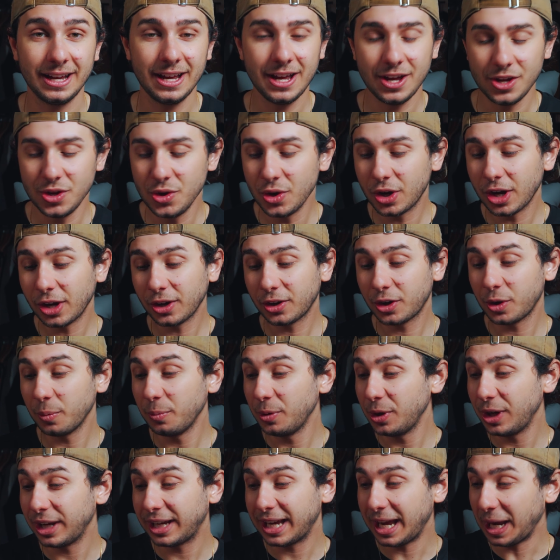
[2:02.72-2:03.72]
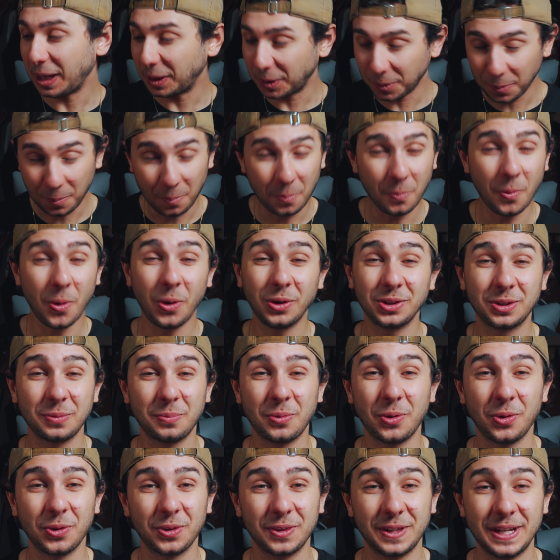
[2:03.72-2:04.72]
You can communicate
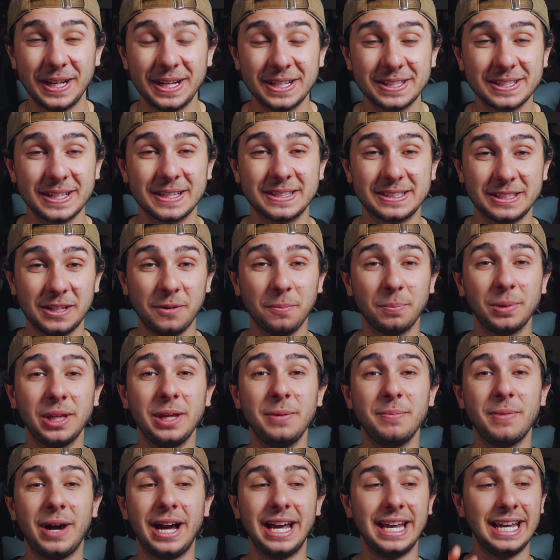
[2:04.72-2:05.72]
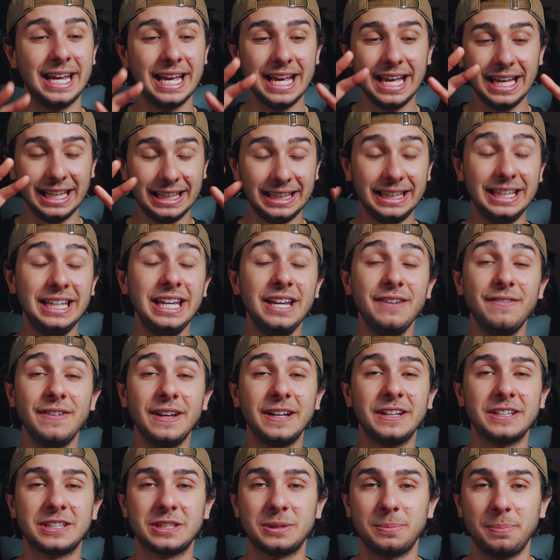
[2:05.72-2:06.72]
multiple things simply by
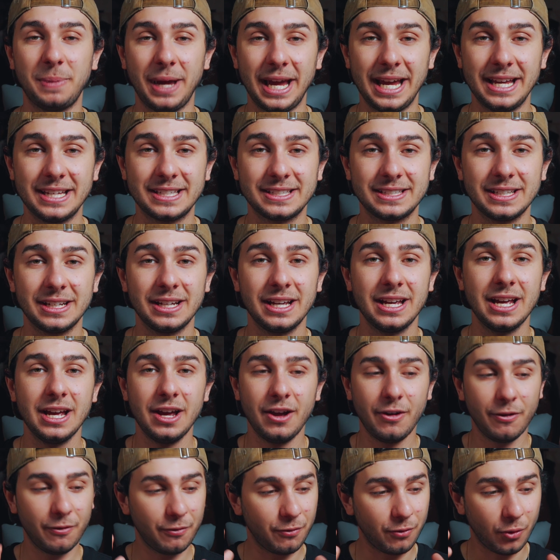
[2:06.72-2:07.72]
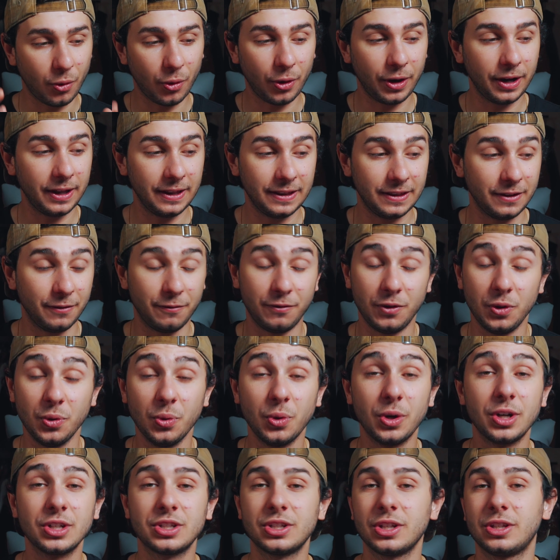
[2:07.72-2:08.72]
leaving space for the
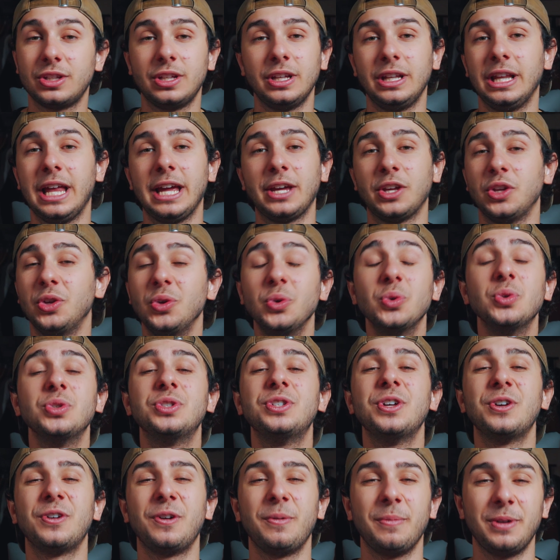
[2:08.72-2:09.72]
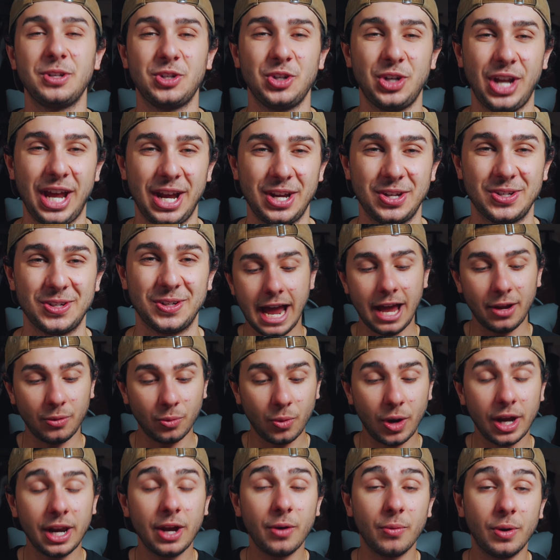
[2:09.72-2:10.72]
viewers to use their imagination. And
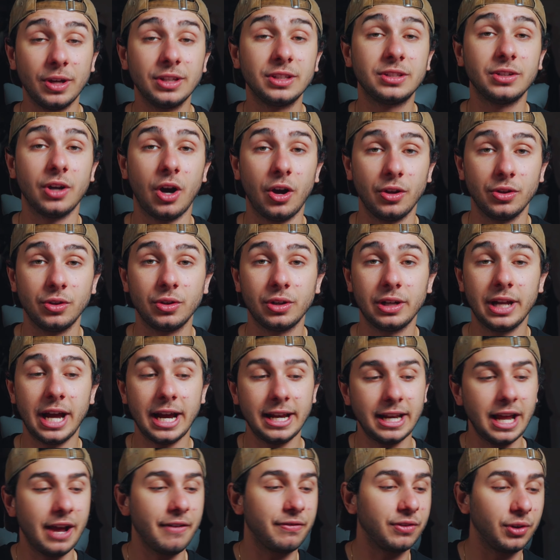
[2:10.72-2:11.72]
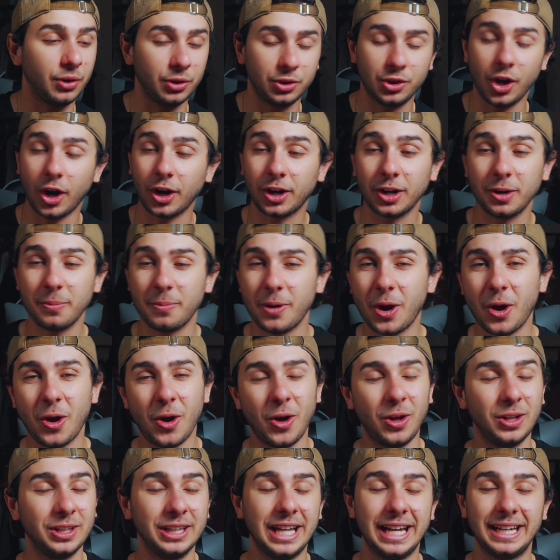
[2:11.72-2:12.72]
what I want to underline after talking about
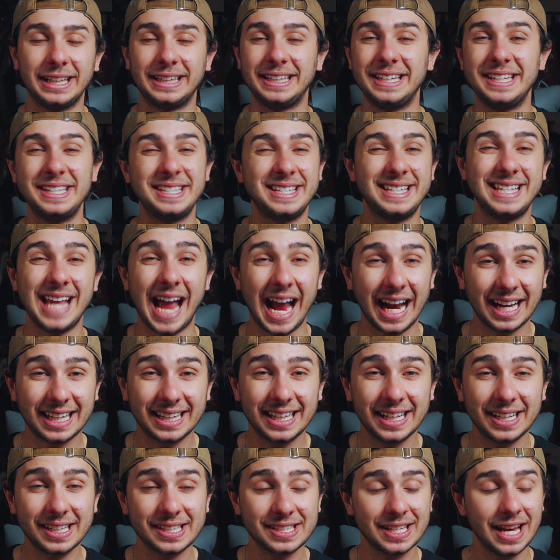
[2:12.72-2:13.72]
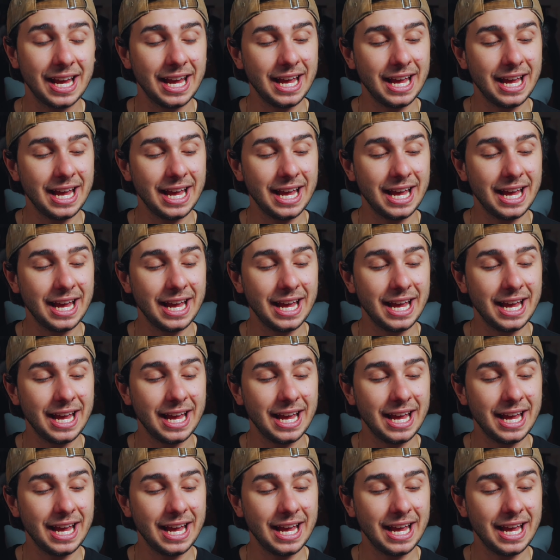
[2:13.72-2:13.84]
all these tactics